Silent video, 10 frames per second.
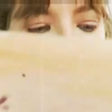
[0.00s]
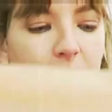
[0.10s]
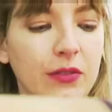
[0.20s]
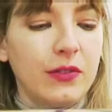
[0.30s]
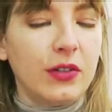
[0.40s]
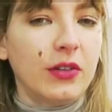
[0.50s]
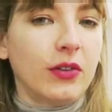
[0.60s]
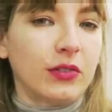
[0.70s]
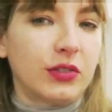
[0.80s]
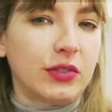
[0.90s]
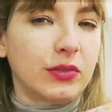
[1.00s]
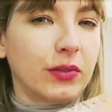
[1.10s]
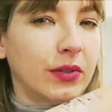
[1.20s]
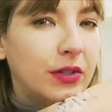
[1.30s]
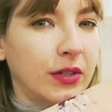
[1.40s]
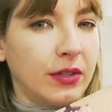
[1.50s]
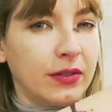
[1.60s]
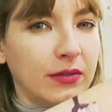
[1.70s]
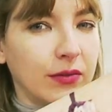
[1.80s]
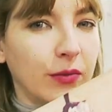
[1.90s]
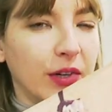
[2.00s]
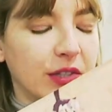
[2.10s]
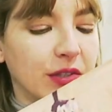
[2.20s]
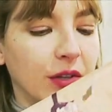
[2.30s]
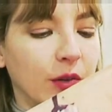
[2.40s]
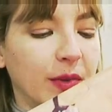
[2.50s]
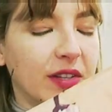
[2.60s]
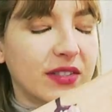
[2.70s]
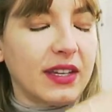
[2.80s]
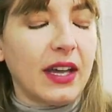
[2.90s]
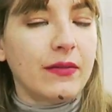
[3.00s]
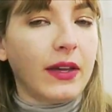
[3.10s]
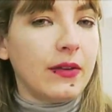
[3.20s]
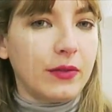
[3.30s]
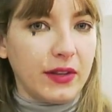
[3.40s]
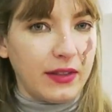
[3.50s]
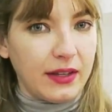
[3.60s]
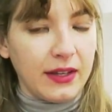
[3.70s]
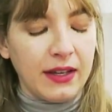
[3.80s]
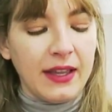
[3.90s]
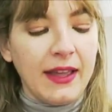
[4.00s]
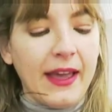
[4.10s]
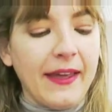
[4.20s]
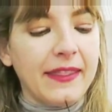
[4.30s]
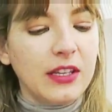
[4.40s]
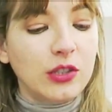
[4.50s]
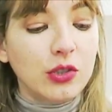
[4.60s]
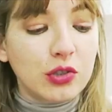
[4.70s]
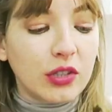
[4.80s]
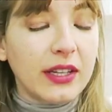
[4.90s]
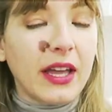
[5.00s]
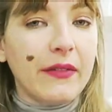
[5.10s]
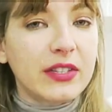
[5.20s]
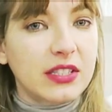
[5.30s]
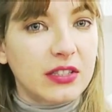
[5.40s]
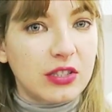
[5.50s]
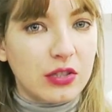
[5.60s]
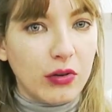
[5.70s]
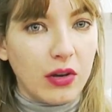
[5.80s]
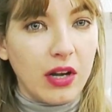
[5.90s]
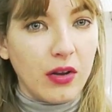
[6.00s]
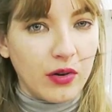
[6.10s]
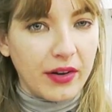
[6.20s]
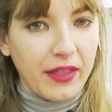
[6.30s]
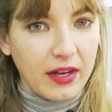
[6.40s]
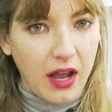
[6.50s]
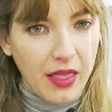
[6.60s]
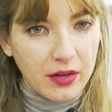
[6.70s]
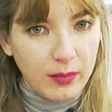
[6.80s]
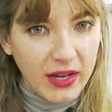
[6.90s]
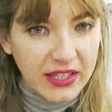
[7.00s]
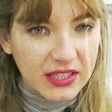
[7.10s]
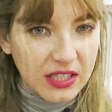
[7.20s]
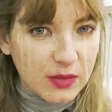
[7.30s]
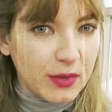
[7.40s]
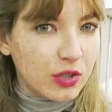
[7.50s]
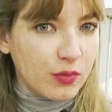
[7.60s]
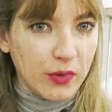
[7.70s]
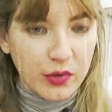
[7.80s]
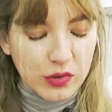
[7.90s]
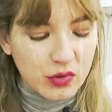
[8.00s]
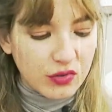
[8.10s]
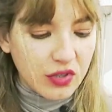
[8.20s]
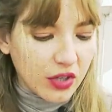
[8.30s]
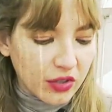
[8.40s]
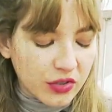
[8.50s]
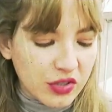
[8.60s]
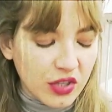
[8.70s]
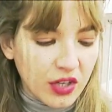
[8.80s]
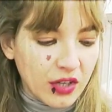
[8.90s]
if you're not sure where to go, because they have everything, and they usually have it in stock longer than other places, because most girls,